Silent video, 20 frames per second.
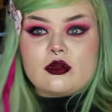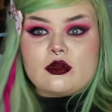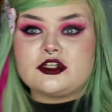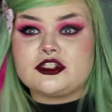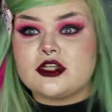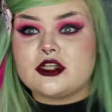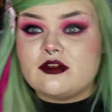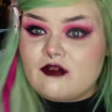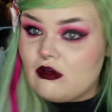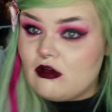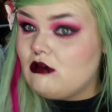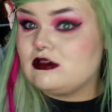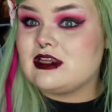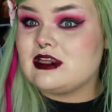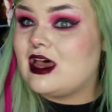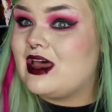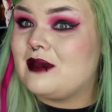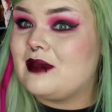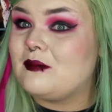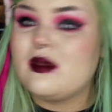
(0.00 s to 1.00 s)
crush of all
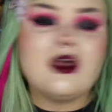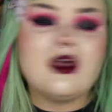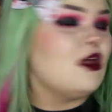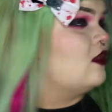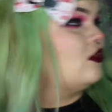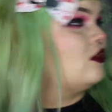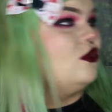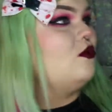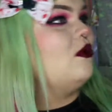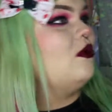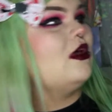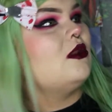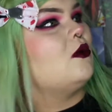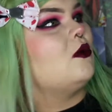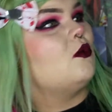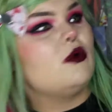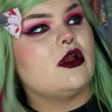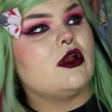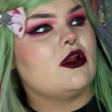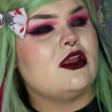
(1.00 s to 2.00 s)
time. The one
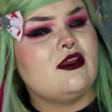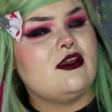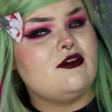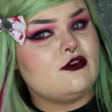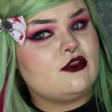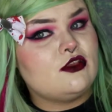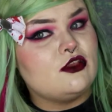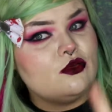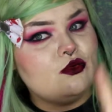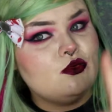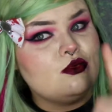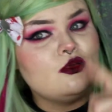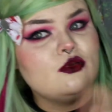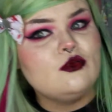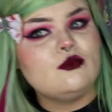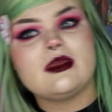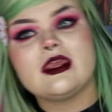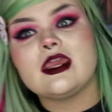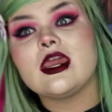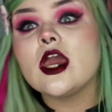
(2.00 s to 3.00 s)
where if you
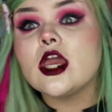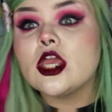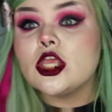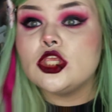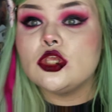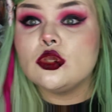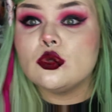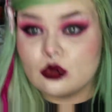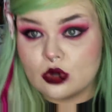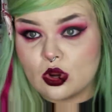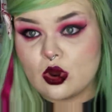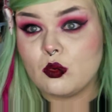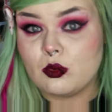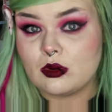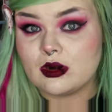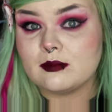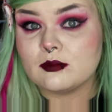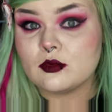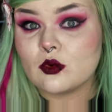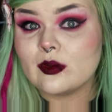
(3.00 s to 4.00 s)
knew me, you know
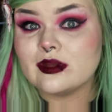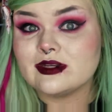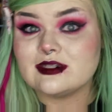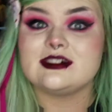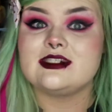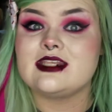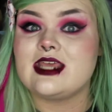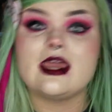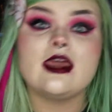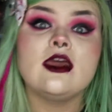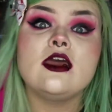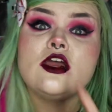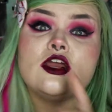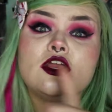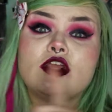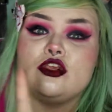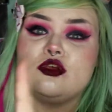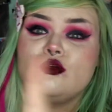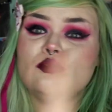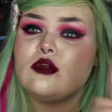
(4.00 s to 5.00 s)
what I'm going to say.
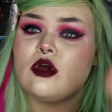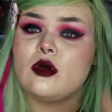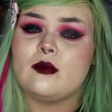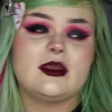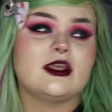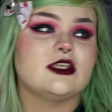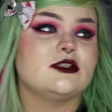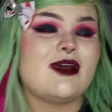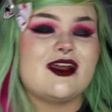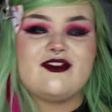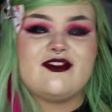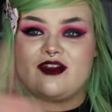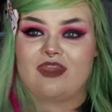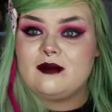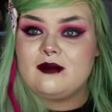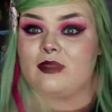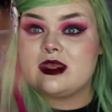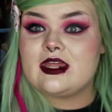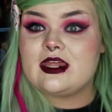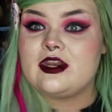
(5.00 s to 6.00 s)
You know because my
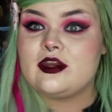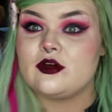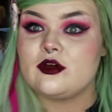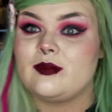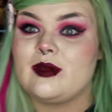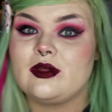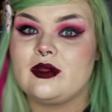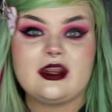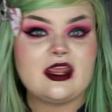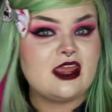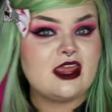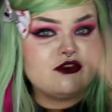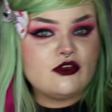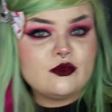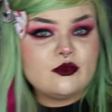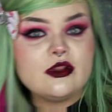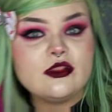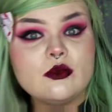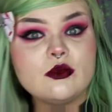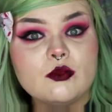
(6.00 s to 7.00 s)
family had to hear about it.
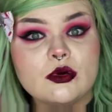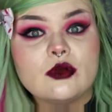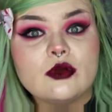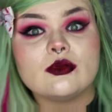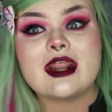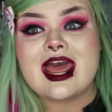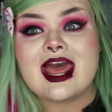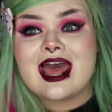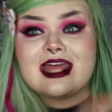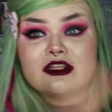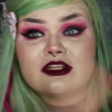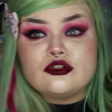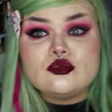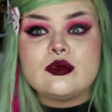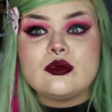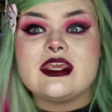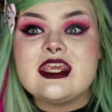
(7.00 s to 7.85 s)
Everyone in the world had to